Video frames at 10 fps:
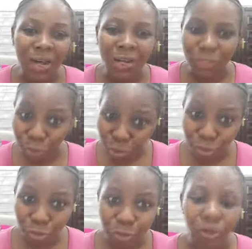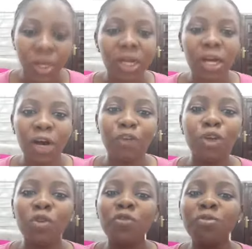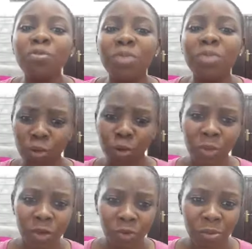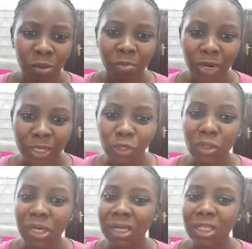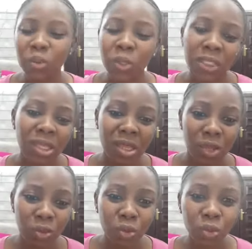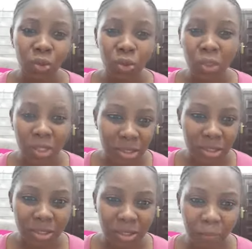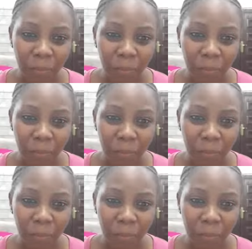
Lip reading: It's not true. Now, for you to even be able to buy from the brands, you need at least $20,000